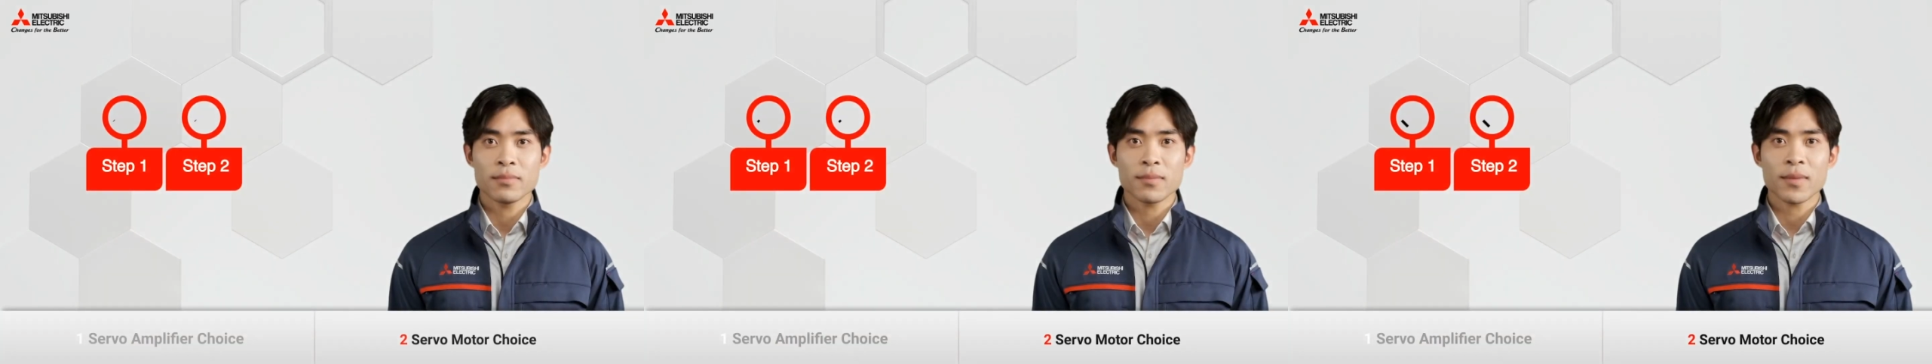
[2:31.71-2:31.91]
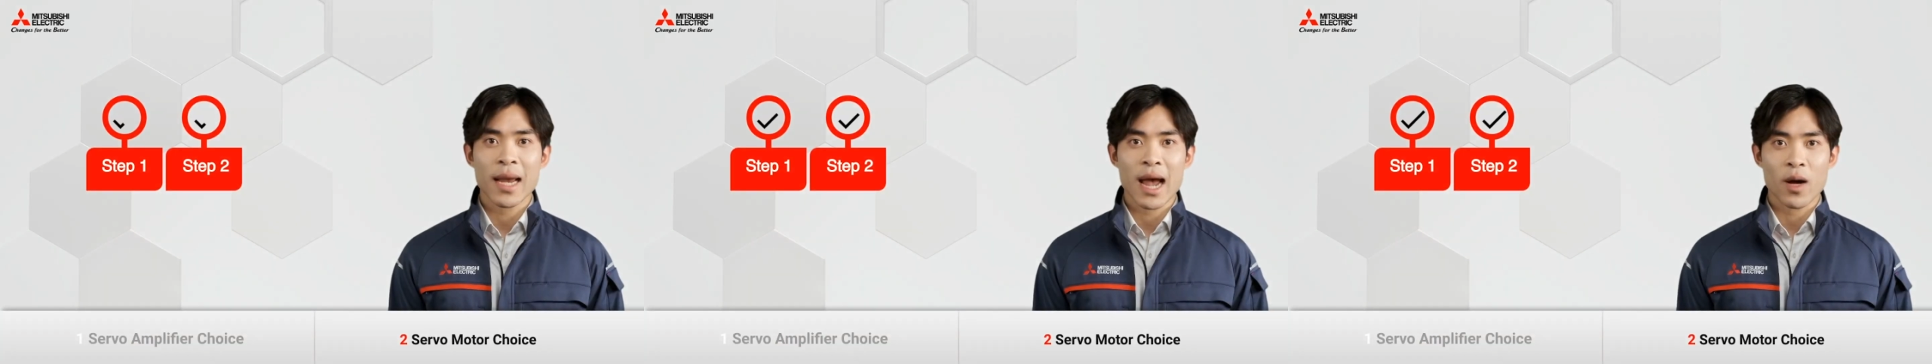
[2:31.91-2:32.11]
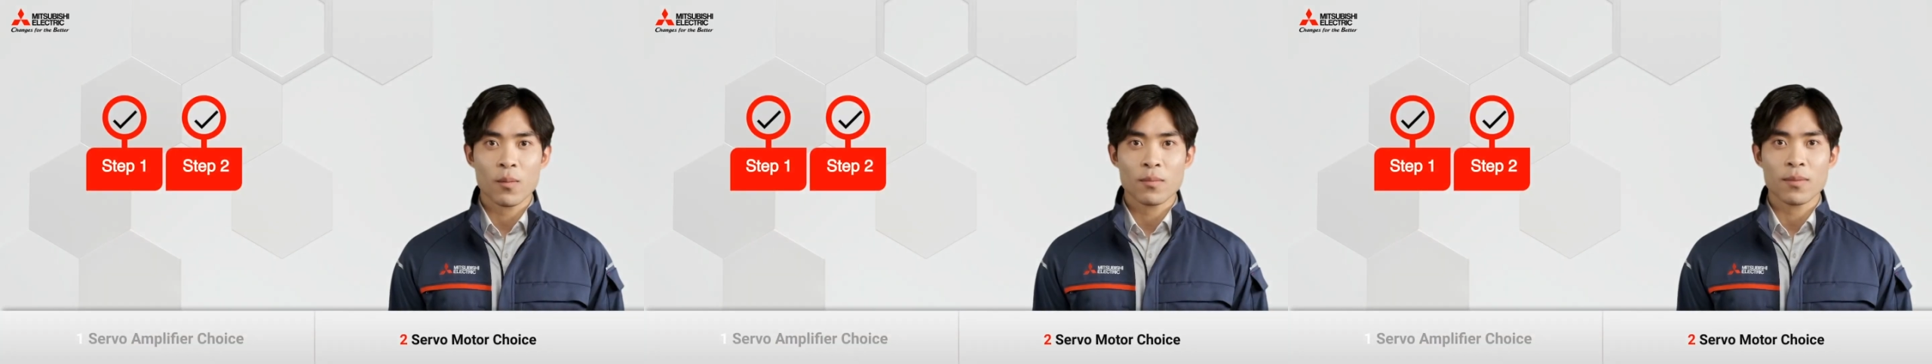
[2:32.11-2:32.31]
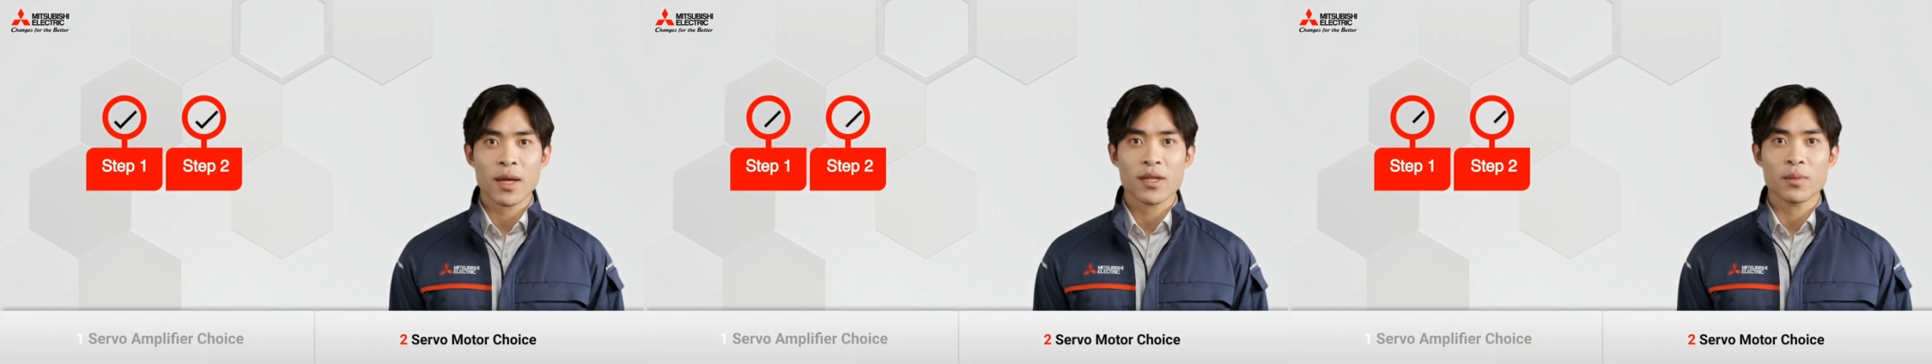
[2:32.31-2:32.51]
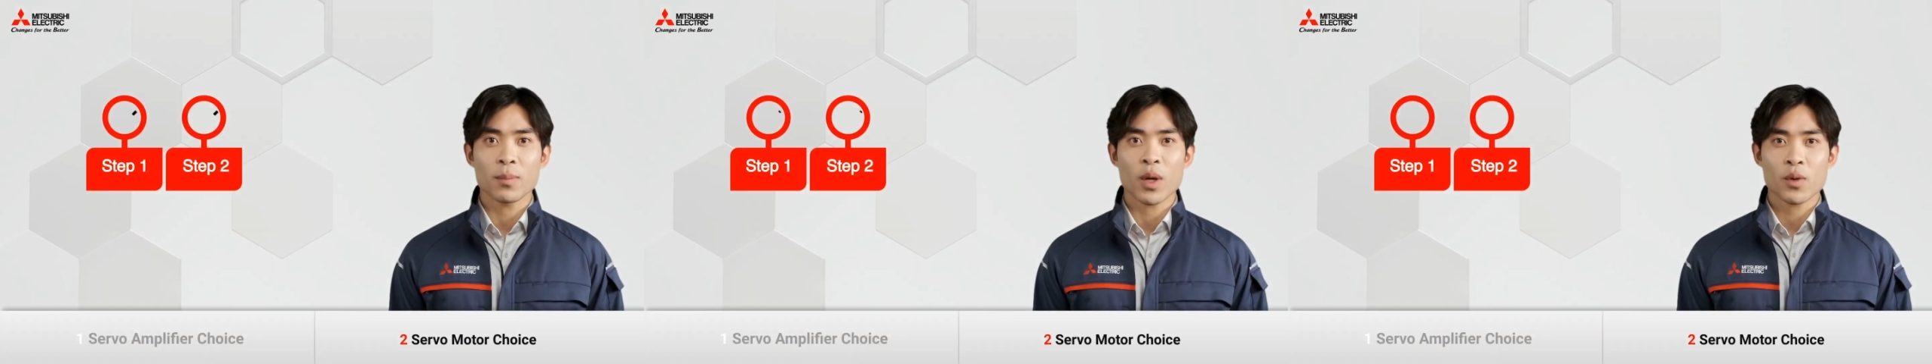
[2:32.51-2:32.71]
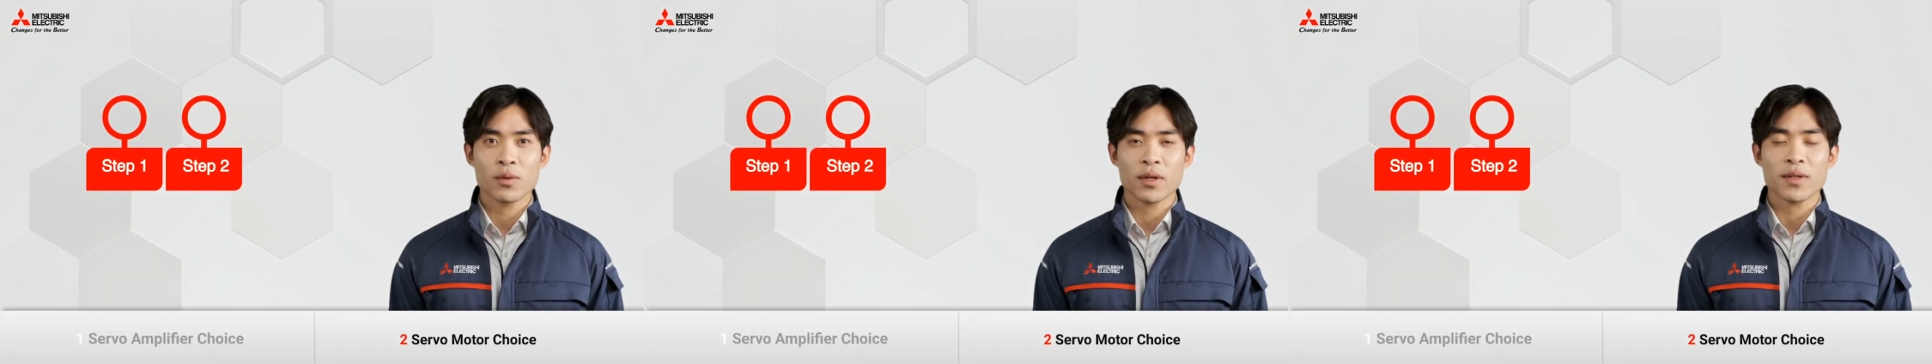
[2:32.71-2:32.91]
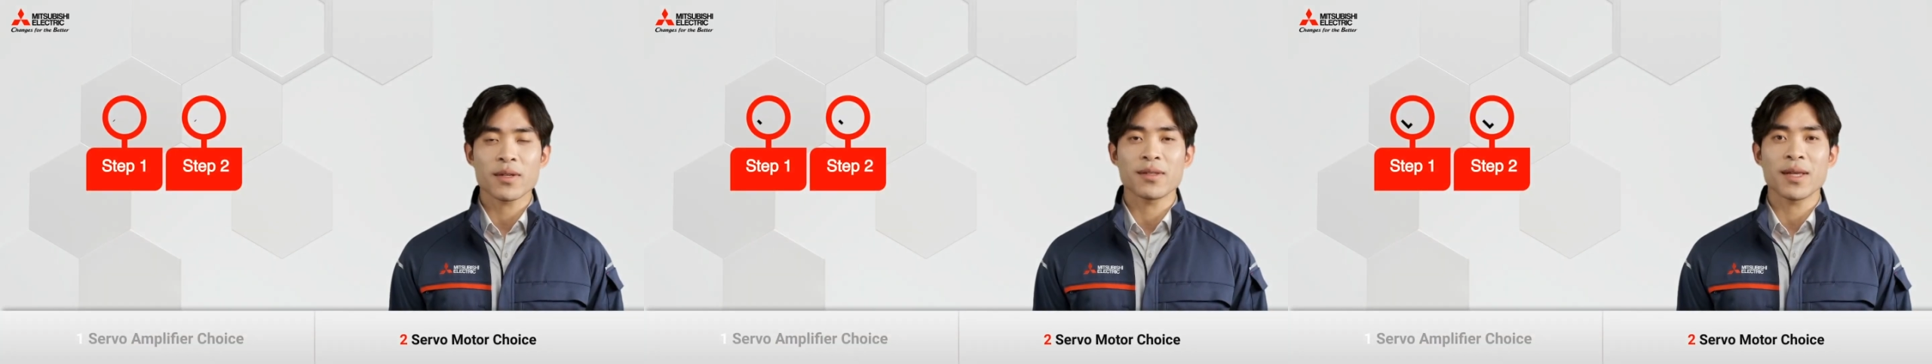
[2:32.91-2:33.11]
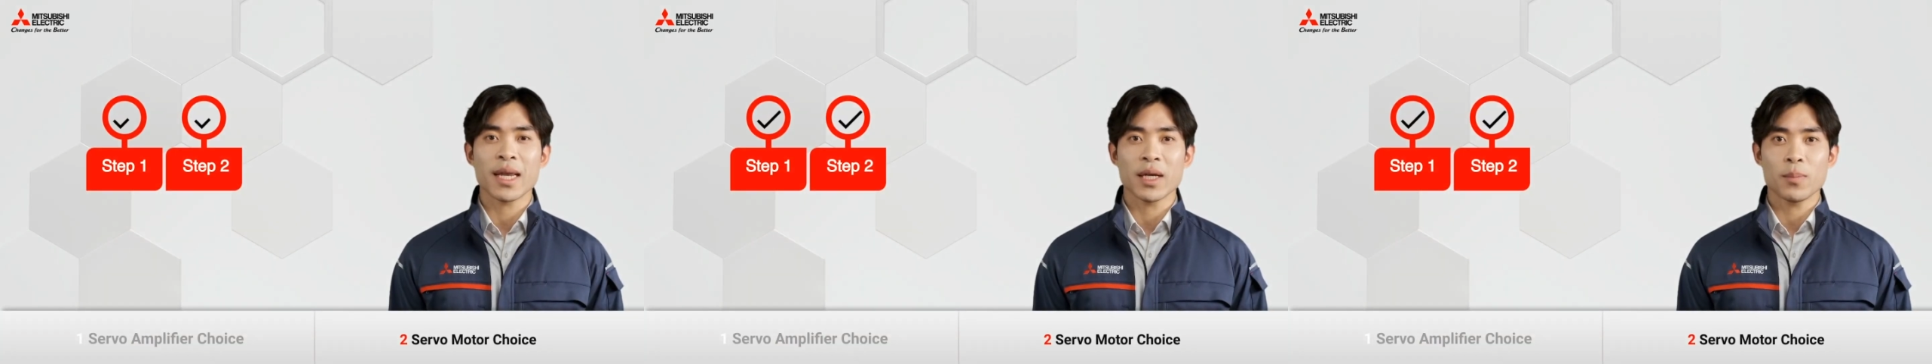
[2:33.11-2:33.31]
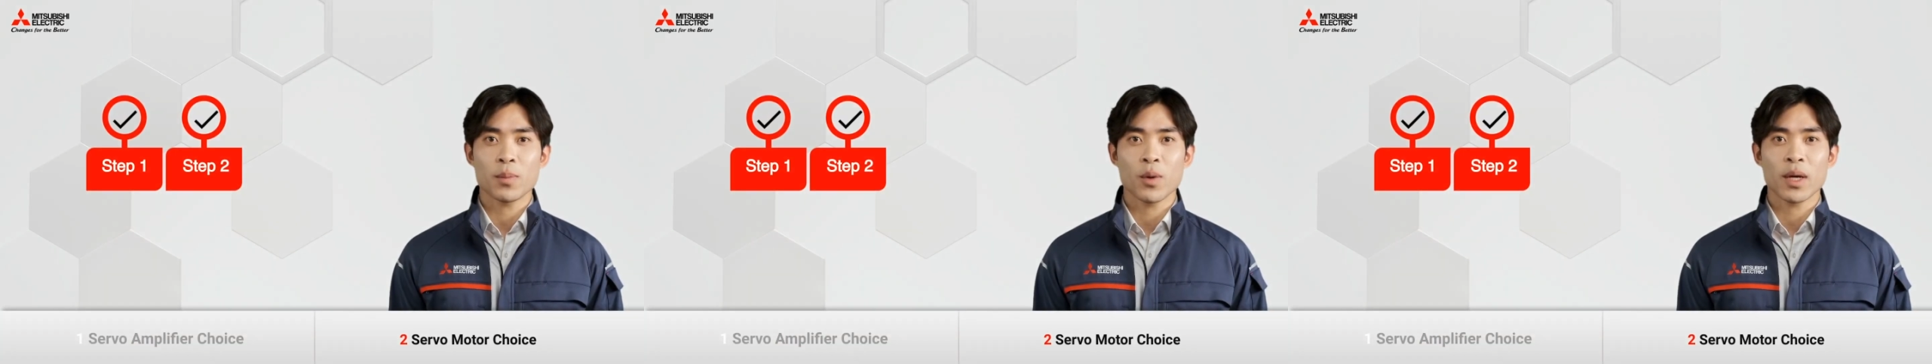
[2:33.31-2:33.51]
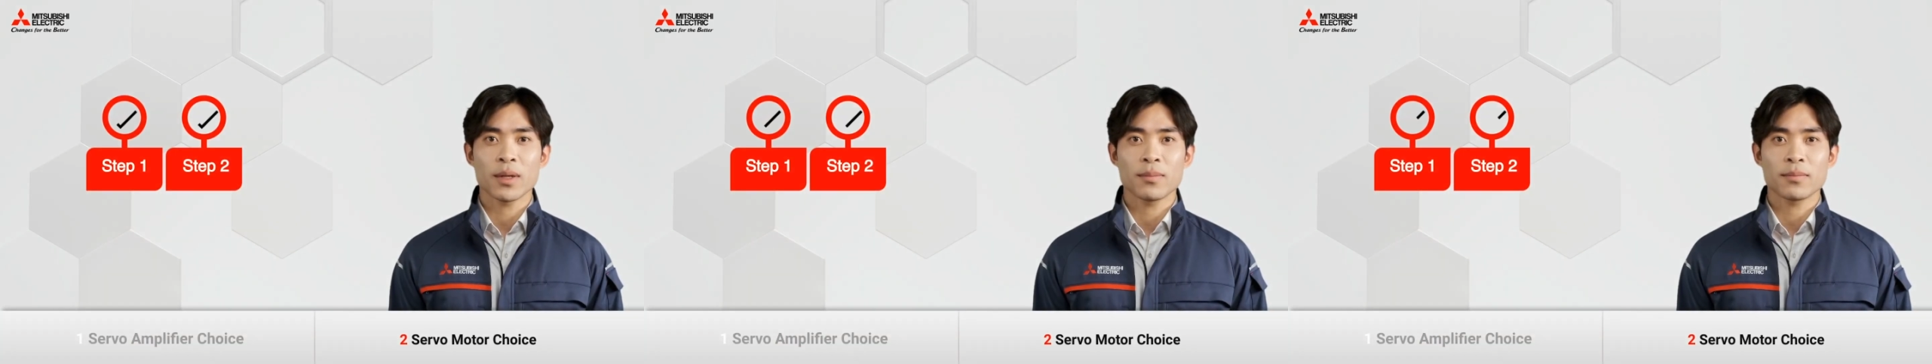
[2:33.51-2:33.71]
Now, let's move to the second
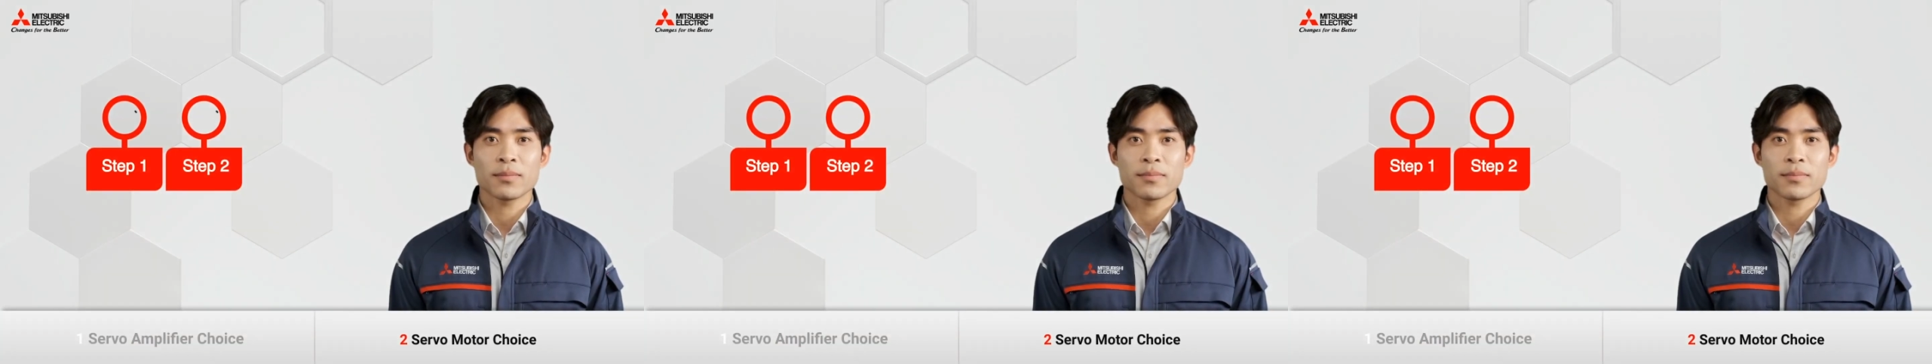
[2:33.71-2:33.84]
point.